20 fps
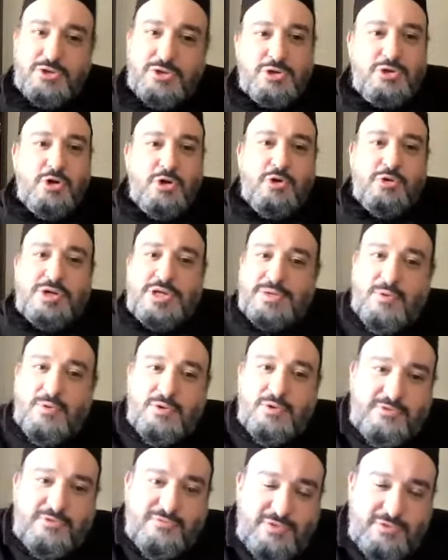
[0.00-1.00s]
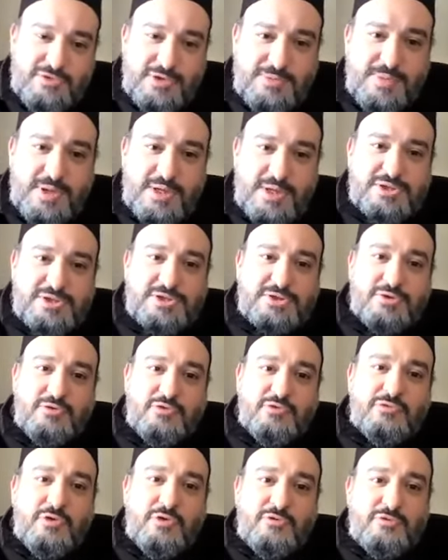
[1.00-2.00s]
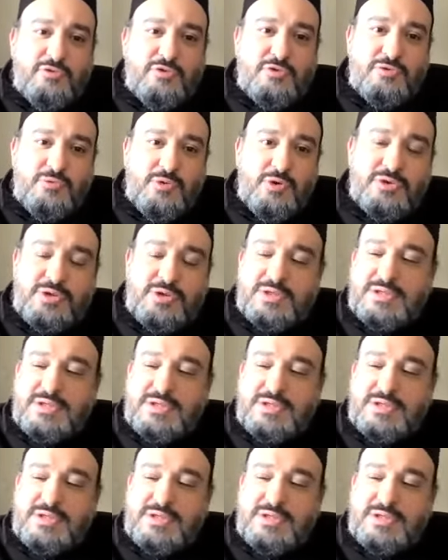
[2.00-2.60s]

you don't need more than 50 bucks for food worth a